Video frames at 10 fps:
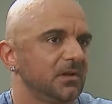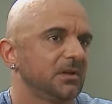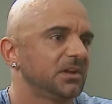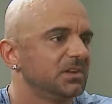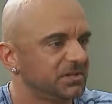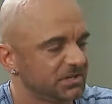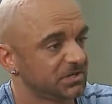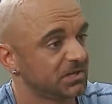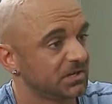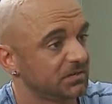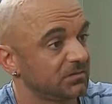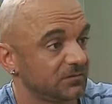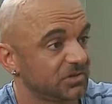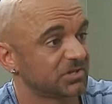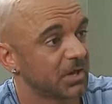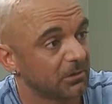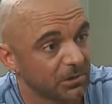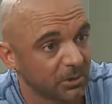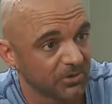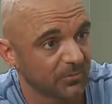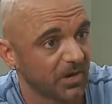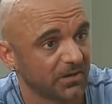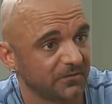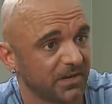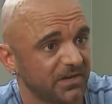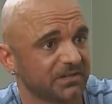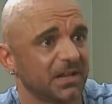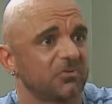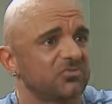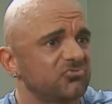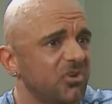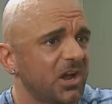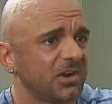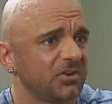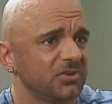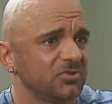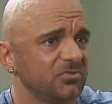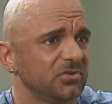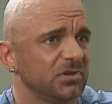conditioning, which is how low your body fat is, how dry are you,